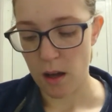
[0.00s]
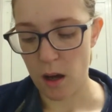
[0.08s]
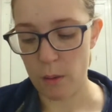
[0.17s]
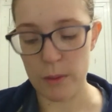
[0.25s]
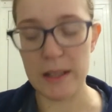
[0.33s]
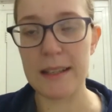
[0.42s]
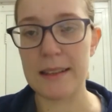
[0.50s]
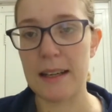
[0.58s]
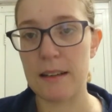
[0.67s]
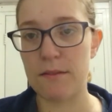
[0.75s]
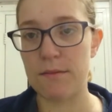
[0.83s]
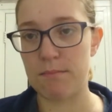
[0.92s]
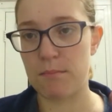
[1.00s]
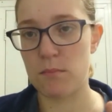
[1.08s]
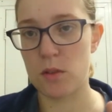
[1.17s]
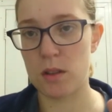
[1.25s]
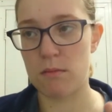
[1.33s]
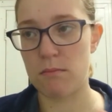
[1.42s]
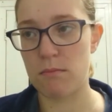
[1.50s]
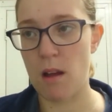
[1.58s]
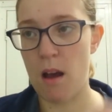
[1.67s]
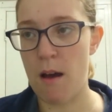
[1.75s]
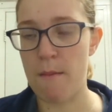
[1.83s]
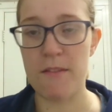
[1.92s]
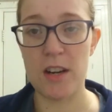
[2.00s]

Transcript: I will link that um,